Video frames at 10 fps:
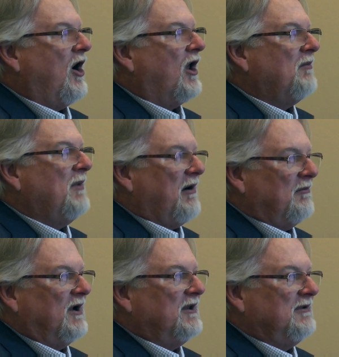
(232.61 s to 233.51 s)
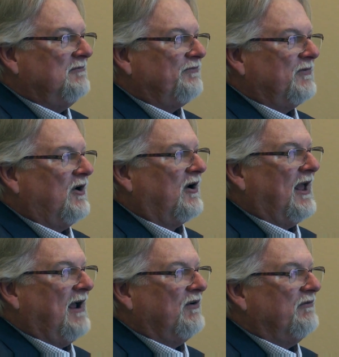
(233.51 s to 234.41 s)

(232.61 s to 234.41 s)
all about money, you're going to have a